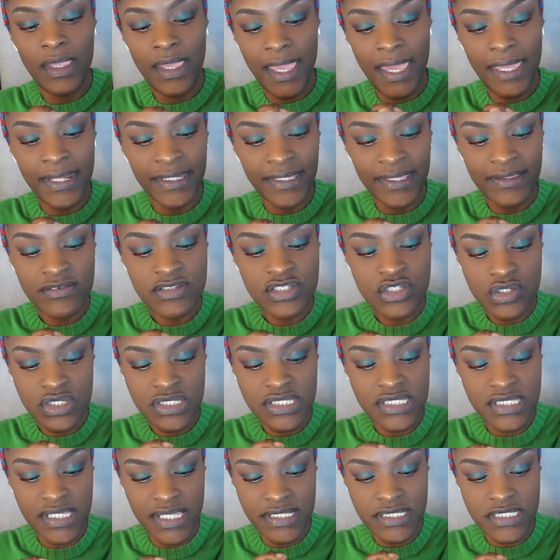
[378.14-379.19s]
and it gives your
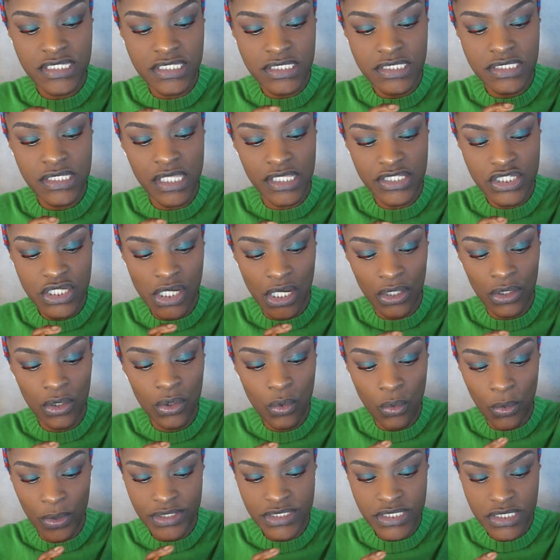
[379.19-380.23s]
skin such a
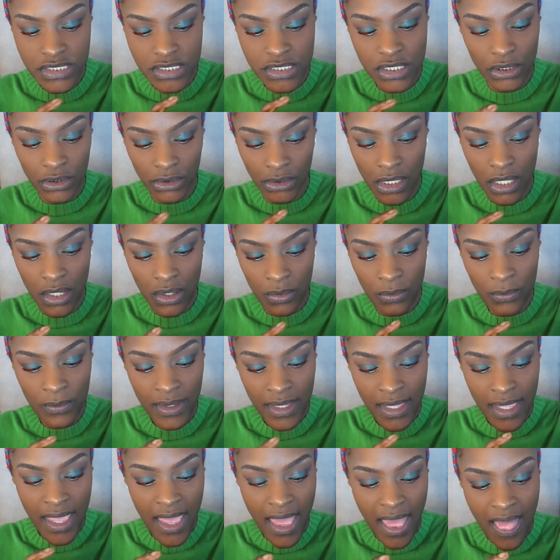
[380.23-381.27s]
gorgeous glow,
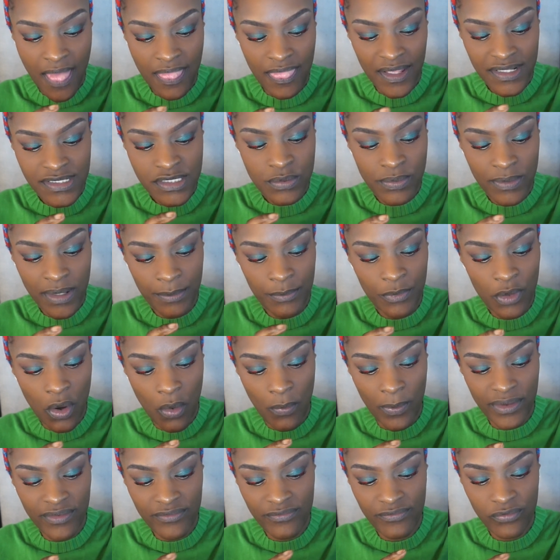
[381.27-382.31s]
and that's what I'm
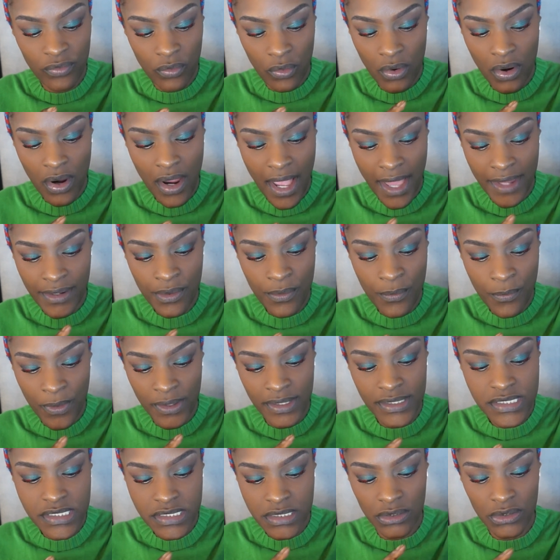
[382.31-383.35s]
going for. I don't want
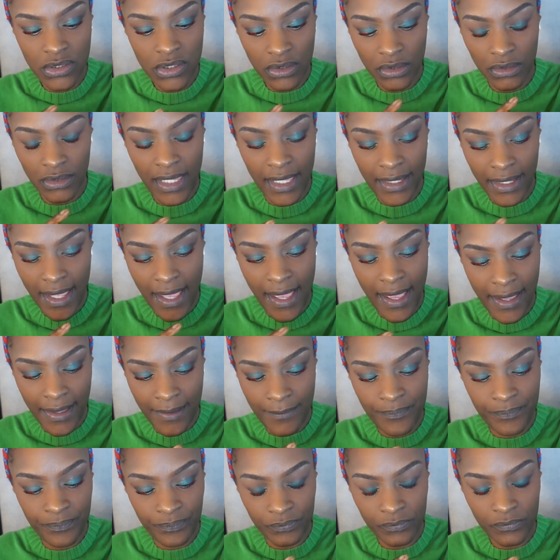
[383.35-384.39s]
it to look like
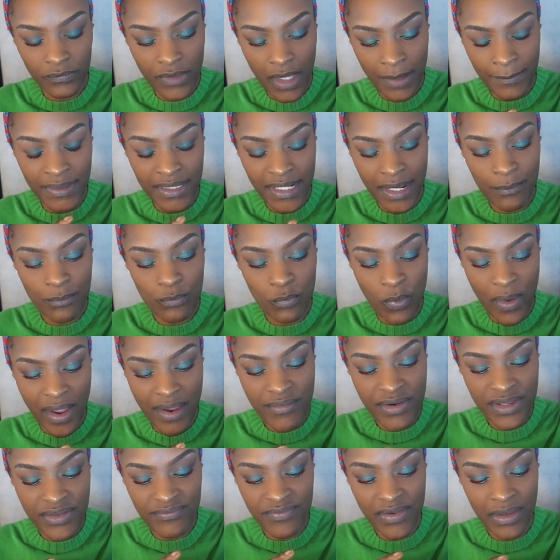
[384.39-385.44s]
I'm I mean, I'm
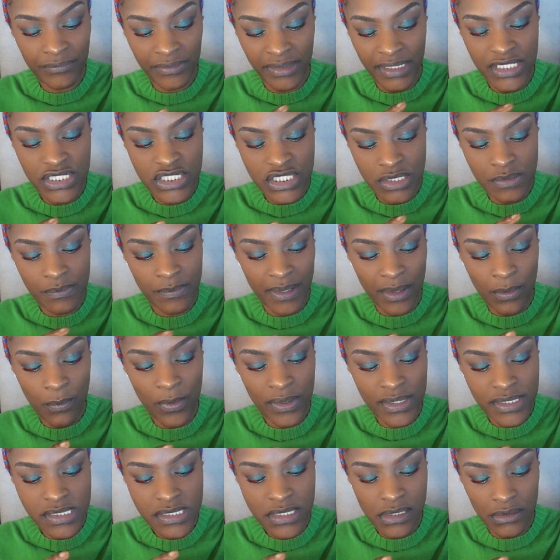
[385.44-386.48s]
wearing foundation, but I
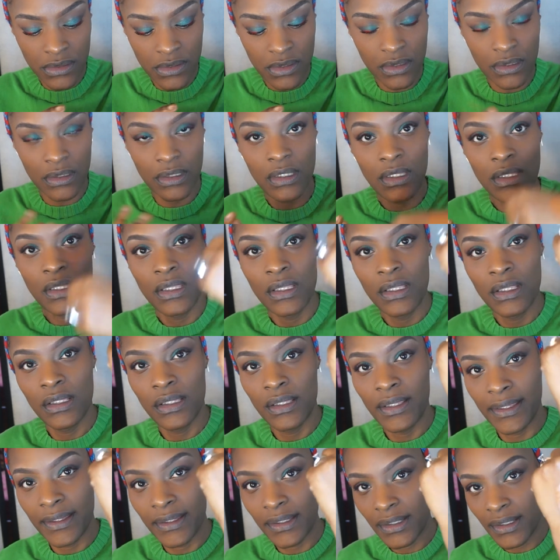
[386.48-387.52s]
want it to look
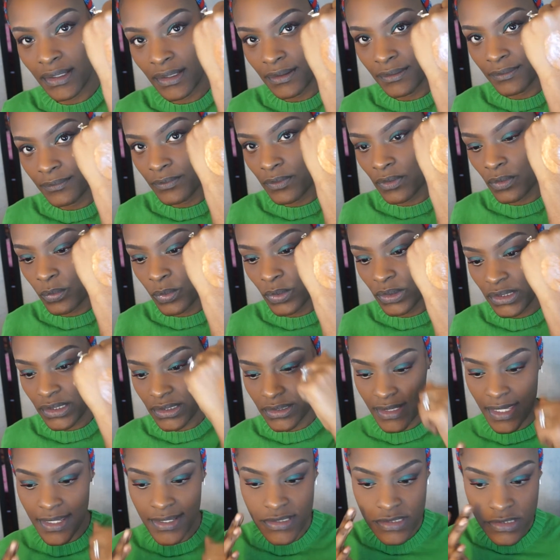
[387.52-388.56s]
like a really
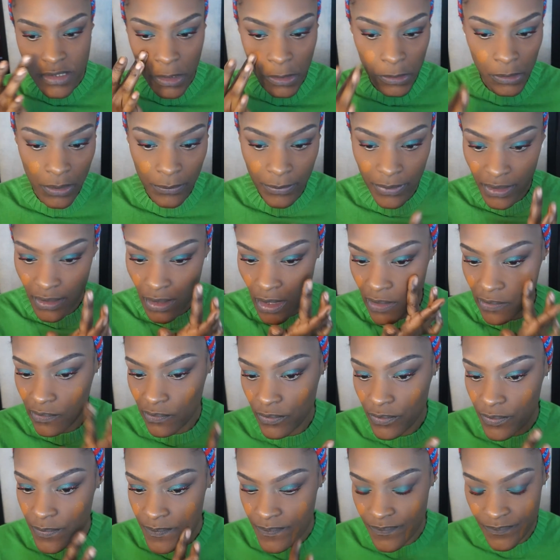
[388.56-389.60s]
nice glowy
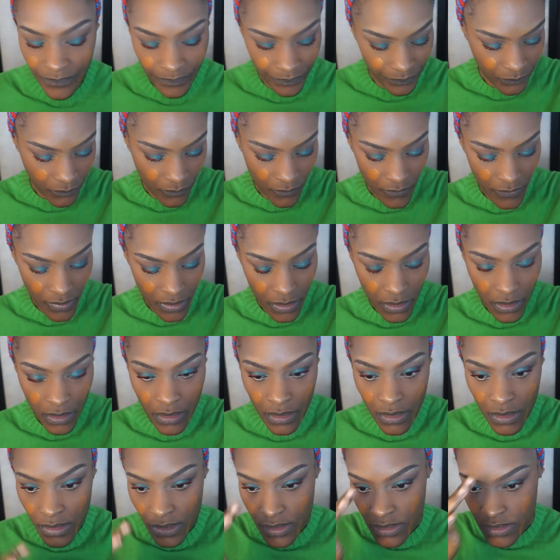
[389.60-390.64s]
color.
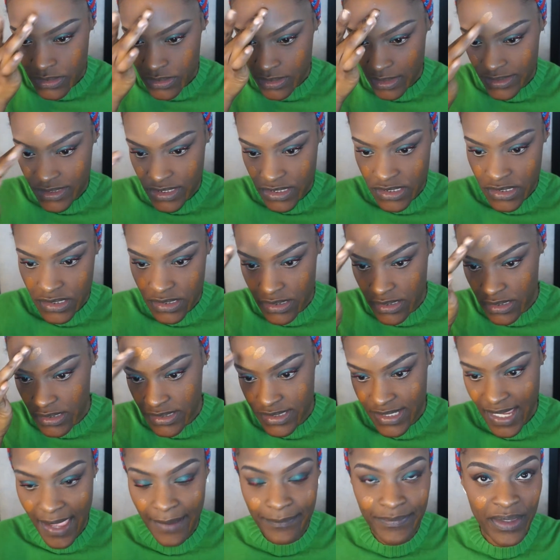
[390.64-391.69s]
So I just
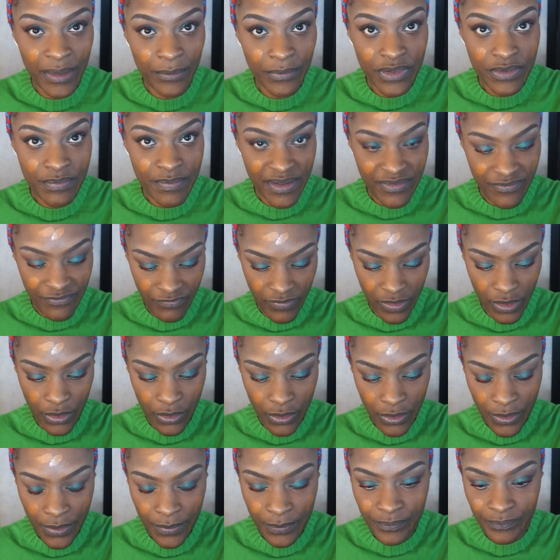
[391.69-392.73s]
dabbed that with my
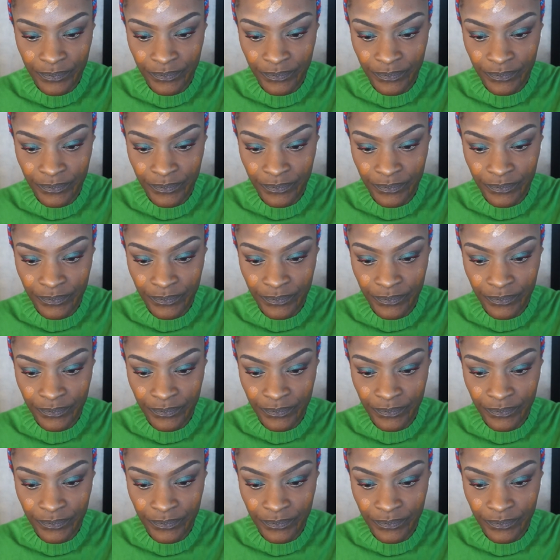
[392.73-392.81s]
finger.